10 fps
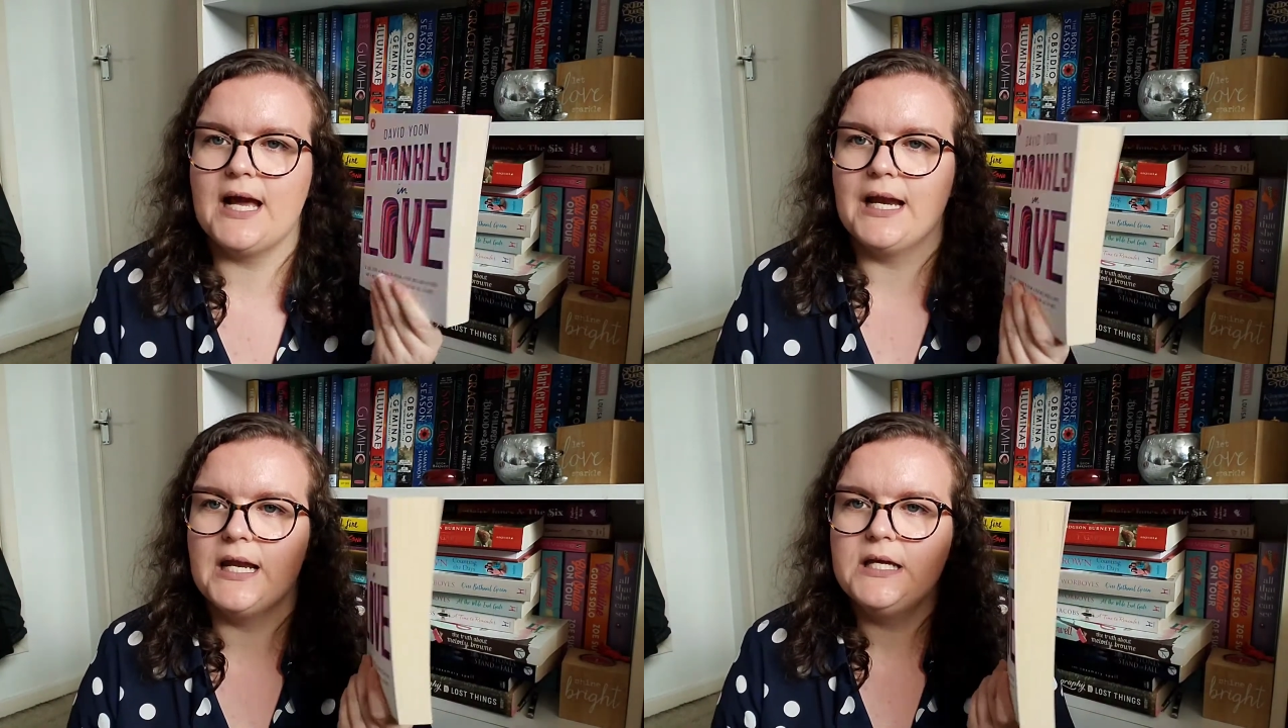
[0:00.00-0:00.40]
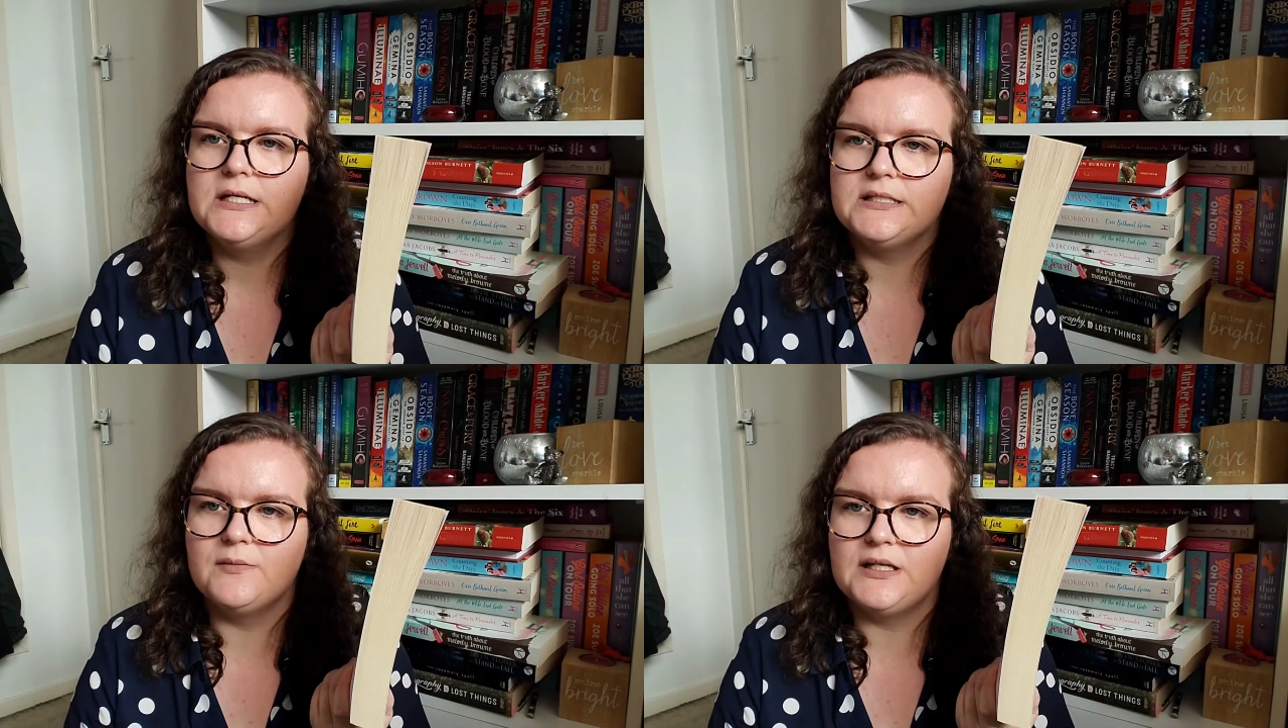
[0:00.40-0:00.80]
and
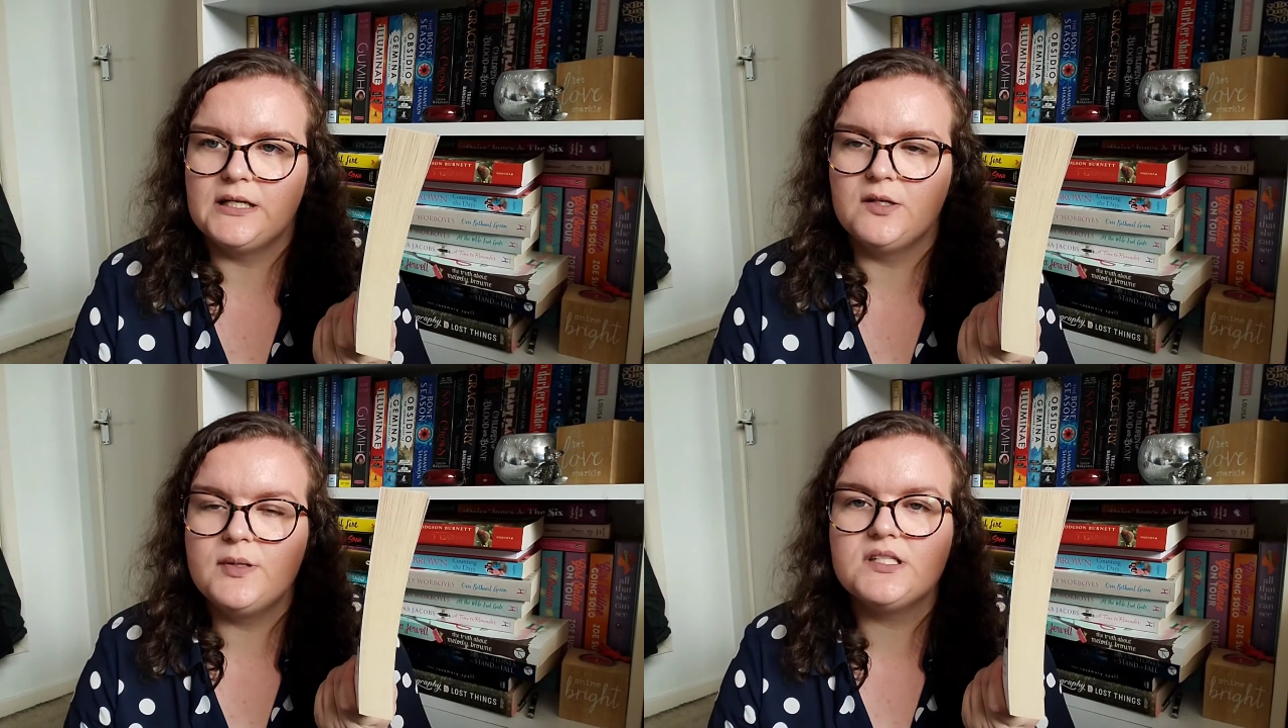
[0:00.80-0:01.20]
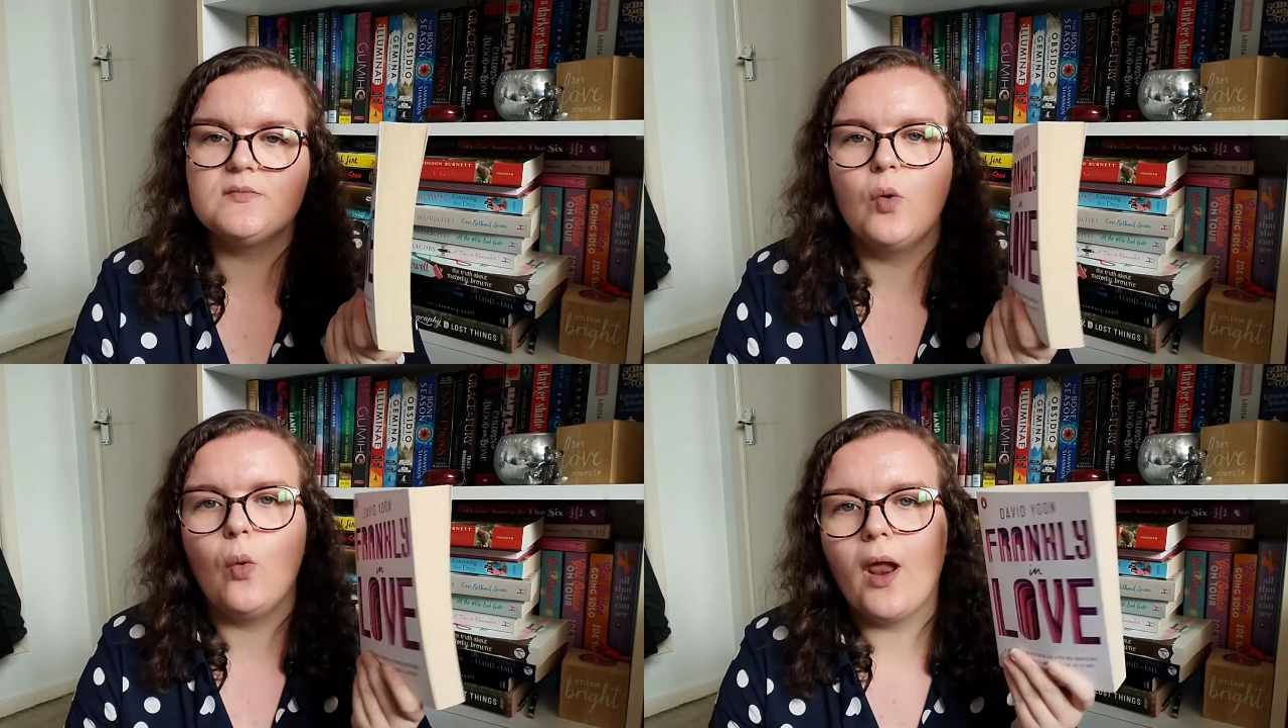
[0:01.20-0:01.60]
something a little bit
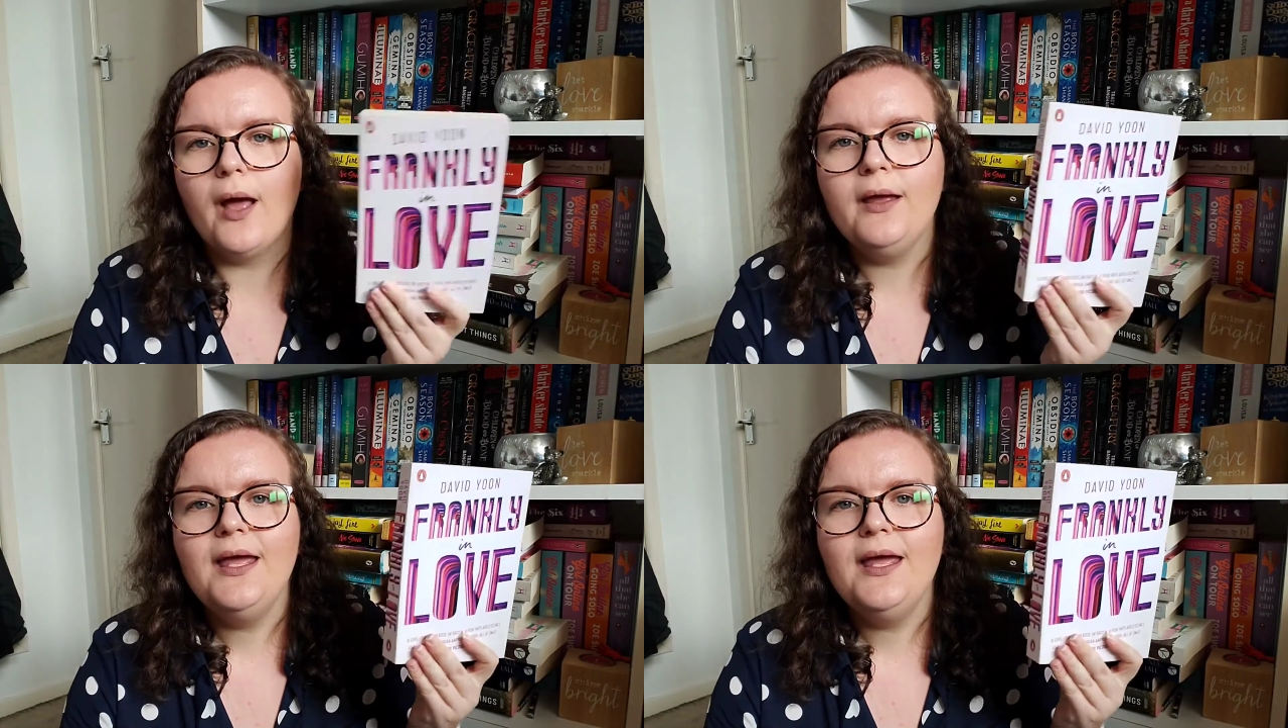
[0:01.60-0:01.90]
smaller